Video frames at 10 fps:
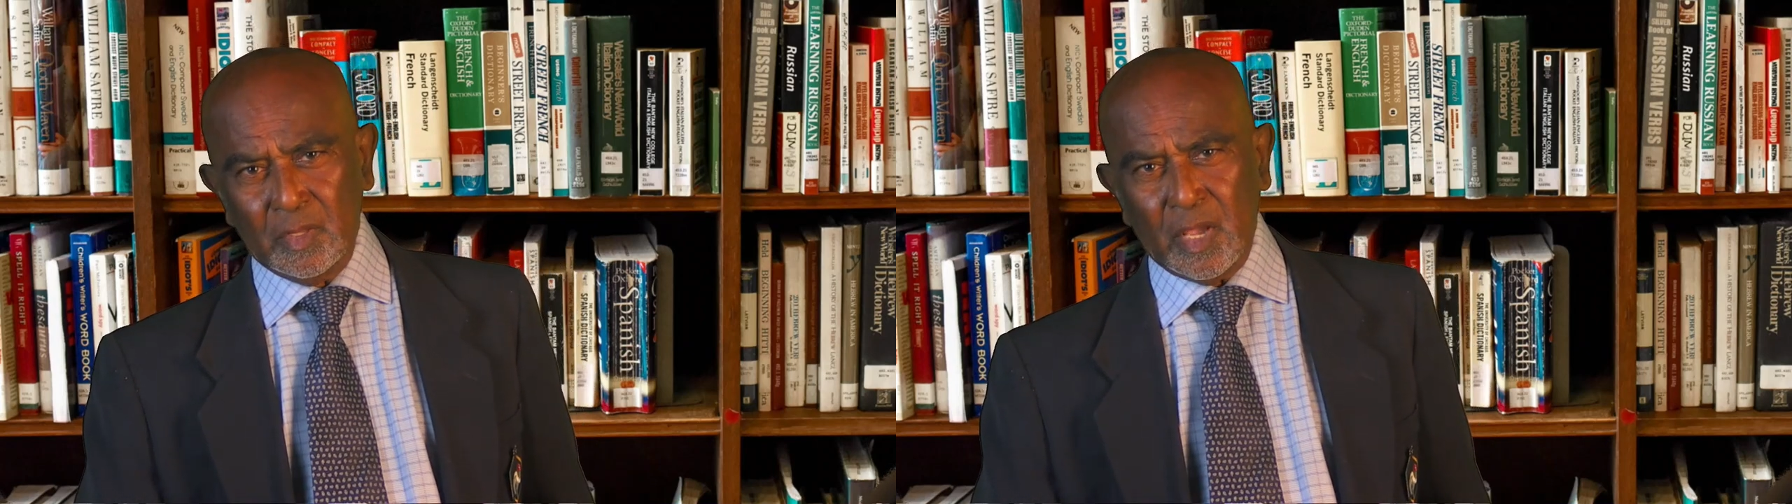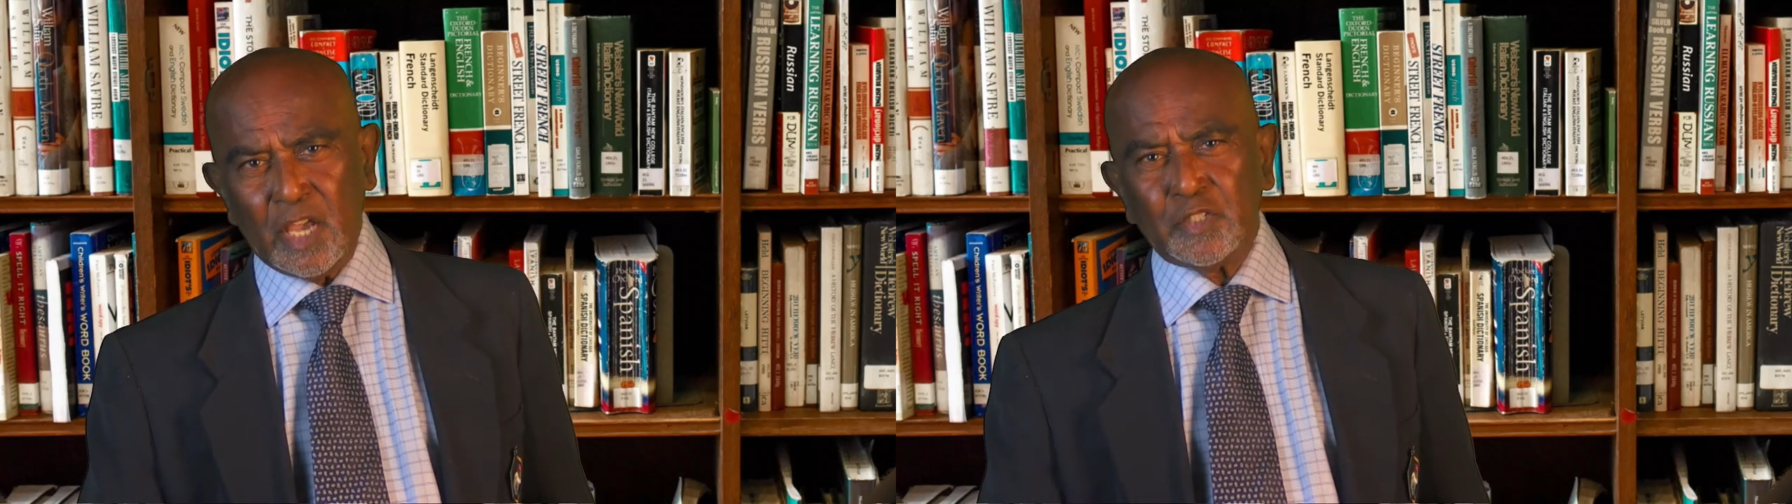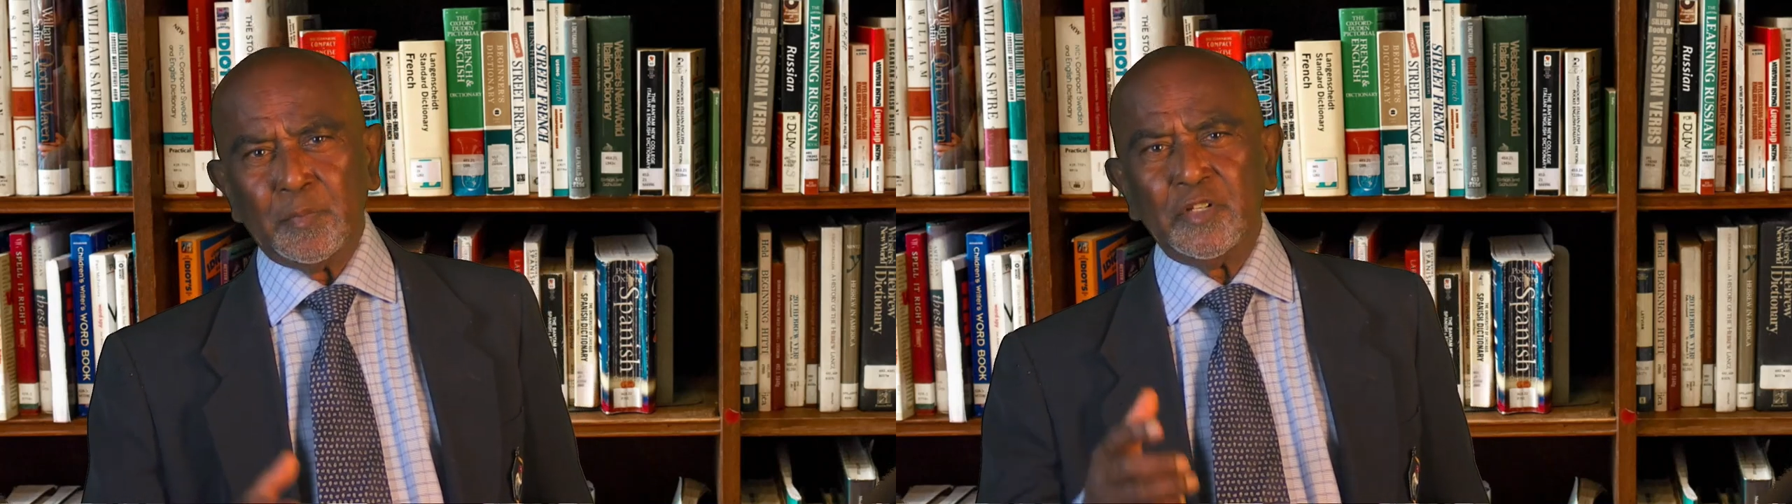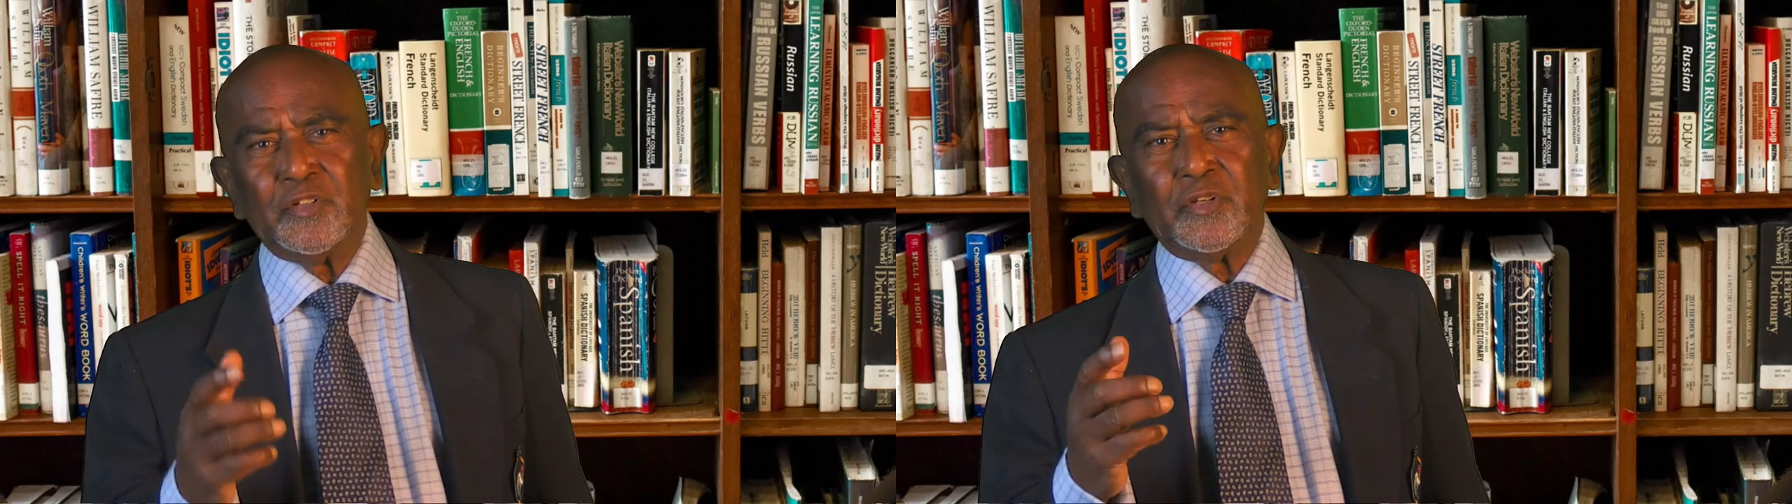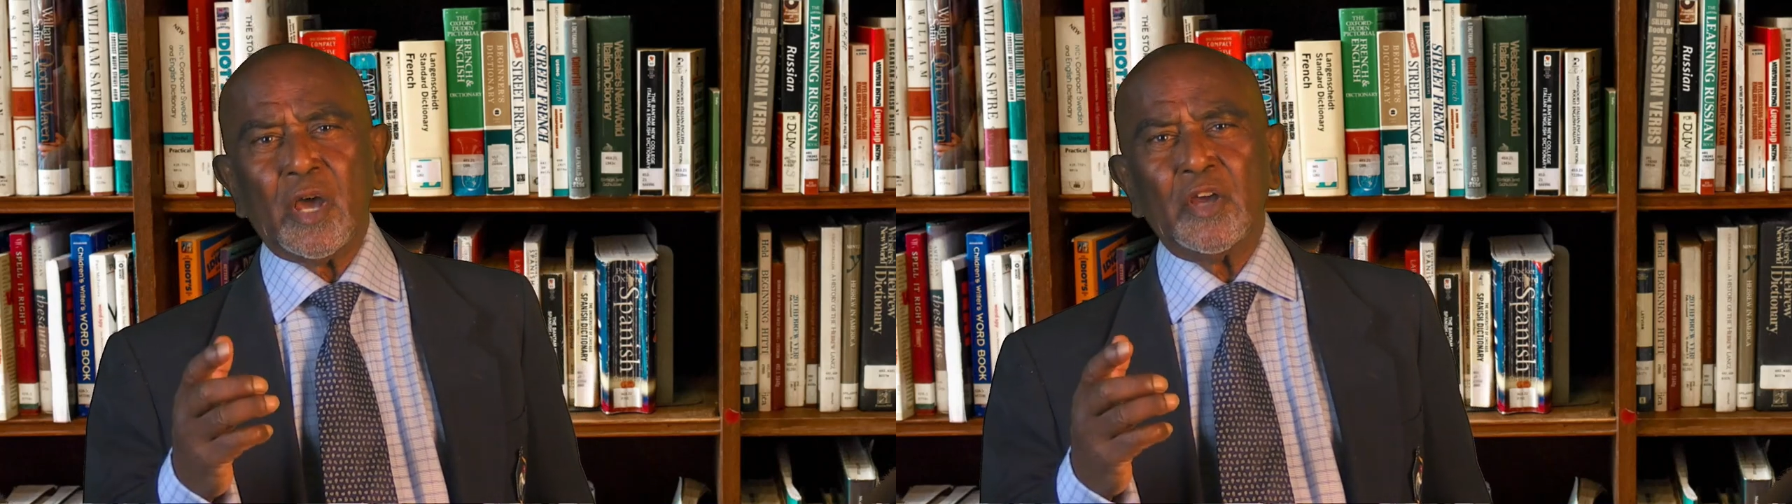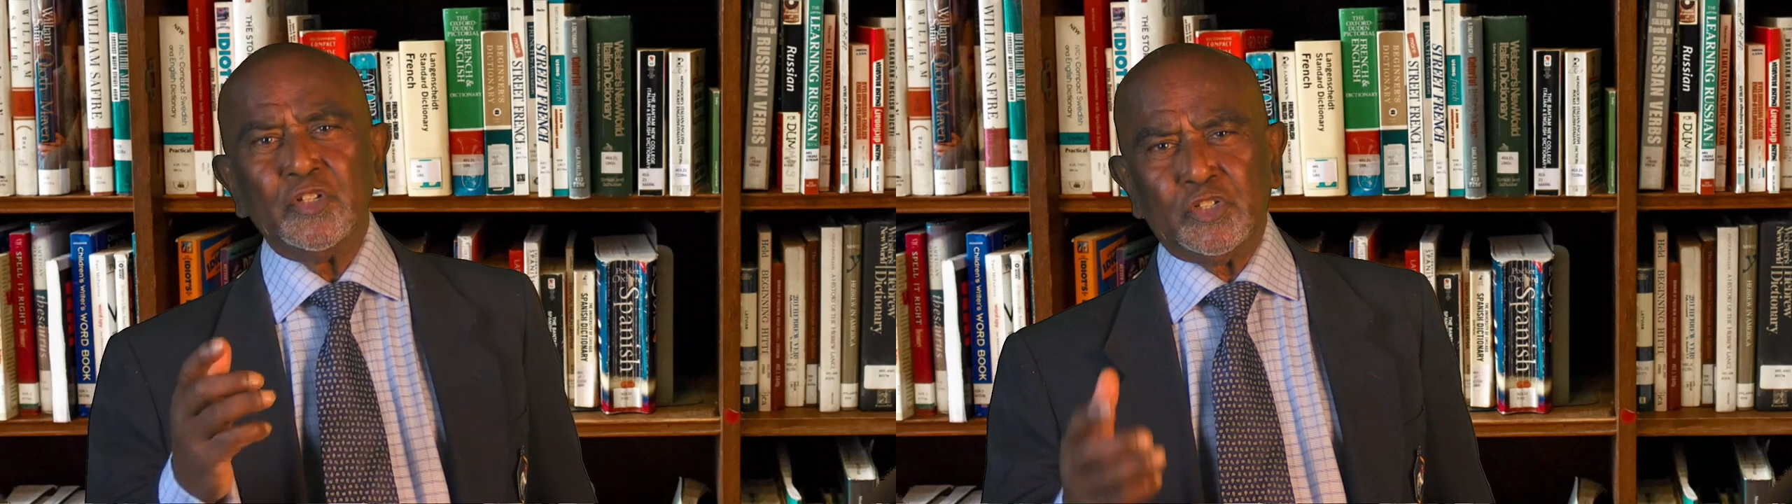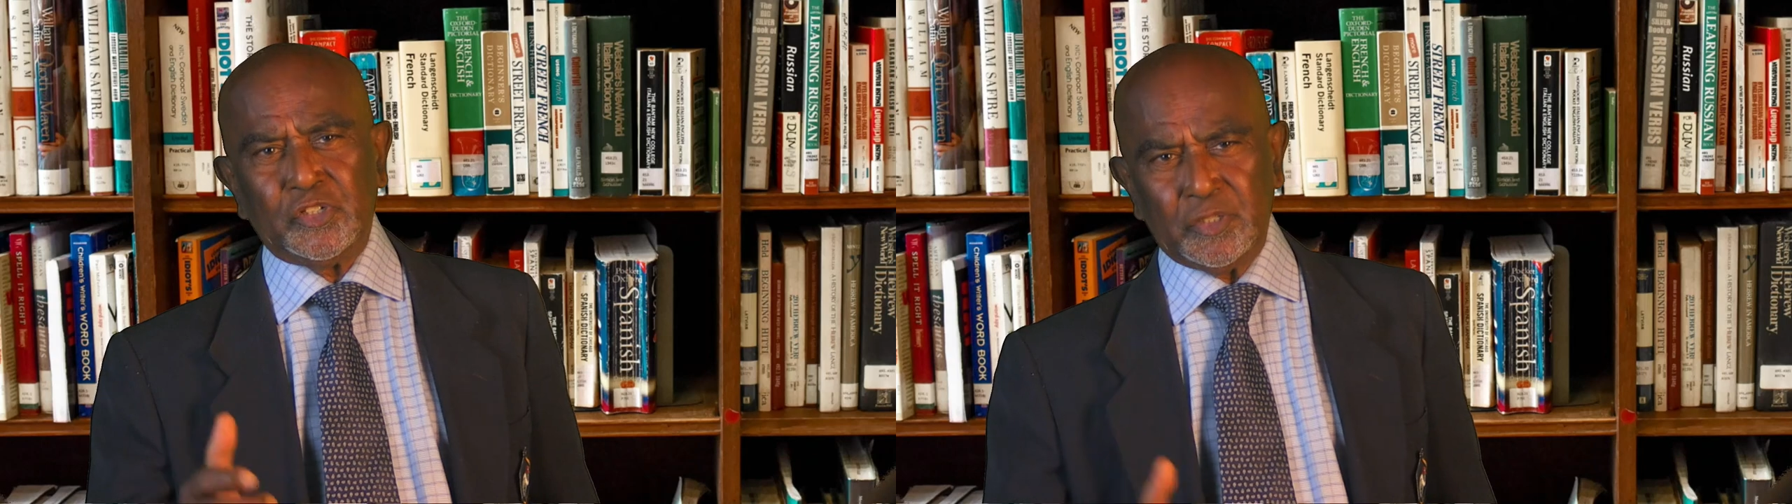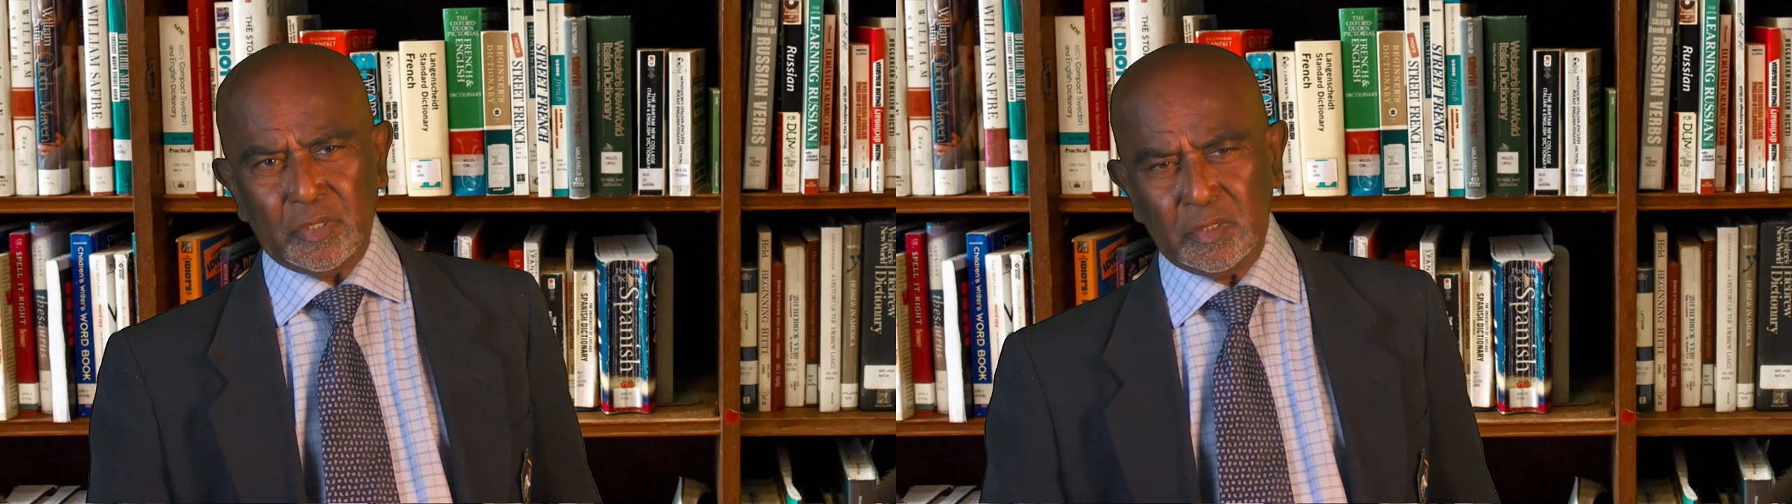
has been tarnished